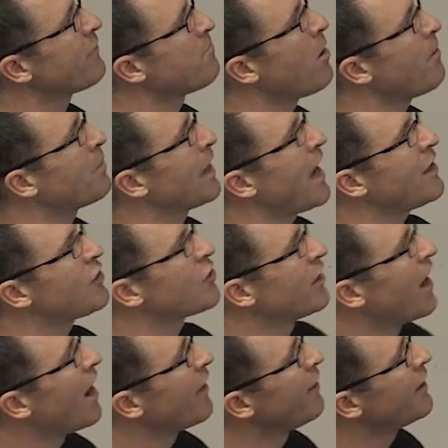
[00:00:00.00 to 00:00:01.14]
of the population
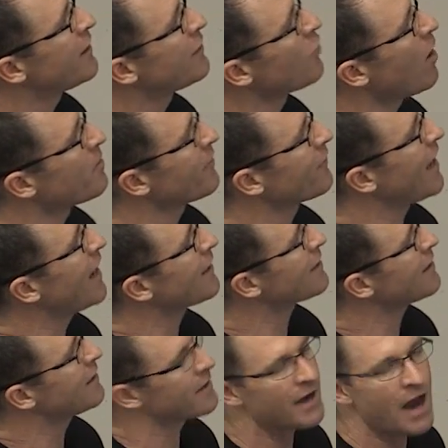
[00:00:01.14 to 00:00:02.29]
are these types of
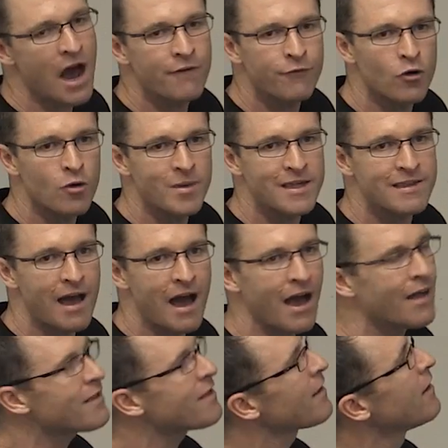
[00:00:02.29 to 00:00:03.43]
galaxies that aren't forming
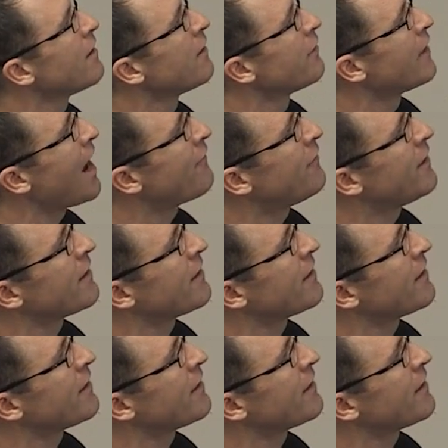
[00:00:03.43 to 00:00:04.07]
stars, that have